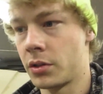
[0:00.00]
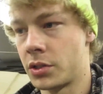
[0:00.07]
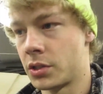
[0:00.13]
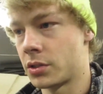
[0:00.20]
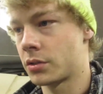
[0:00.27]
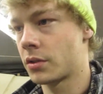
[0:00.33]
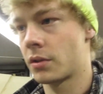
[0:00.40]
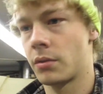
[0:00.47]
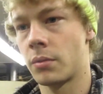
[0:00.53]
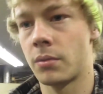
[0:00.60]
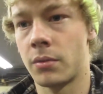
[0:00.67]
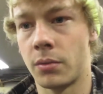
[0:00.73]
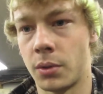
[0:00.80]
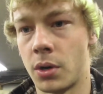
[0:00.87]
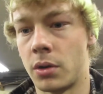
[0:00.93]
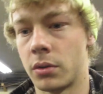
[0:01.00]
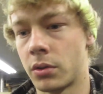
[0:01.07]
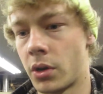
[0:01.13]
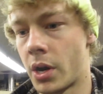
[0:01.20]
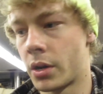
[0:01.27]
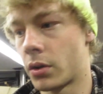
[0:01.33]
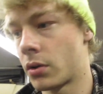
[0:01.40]
Just we're all
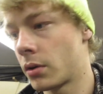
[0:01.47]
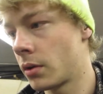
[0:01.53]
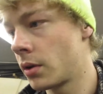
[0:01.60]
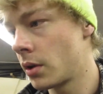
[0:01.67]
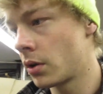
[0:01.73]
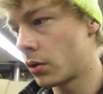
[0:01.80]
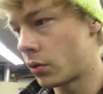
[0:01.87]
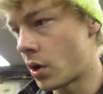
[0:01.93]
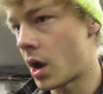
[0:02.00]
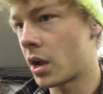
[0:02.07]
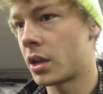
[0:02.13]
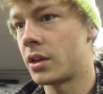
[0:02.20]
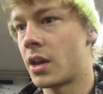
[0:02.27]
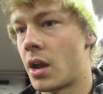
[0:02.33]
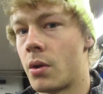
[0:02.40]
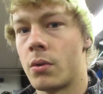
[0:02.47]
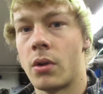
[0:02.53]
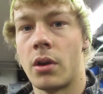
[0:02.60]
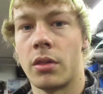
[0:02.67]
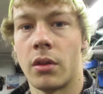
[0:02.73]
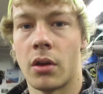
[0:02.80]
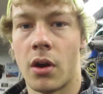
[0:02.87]
kind of cracking down
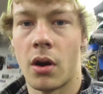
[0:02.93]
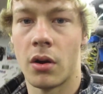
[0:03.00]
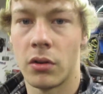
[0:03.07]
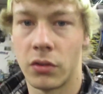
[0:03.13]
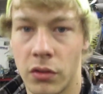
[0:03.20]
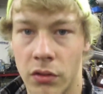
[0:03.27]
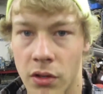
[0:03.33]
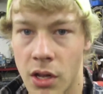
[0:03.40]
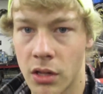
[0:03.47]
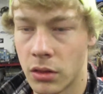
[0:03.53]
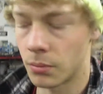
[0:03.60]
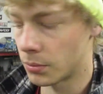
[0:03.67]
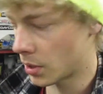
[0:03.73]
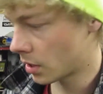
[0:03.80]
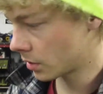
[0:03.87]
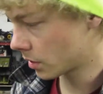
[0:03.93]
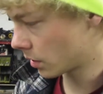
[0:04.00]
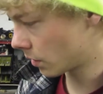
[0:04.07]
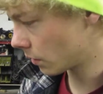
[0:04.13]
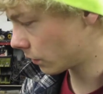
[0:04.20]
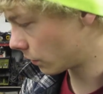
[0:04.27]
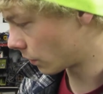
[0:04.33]
on the cars just to get them done here,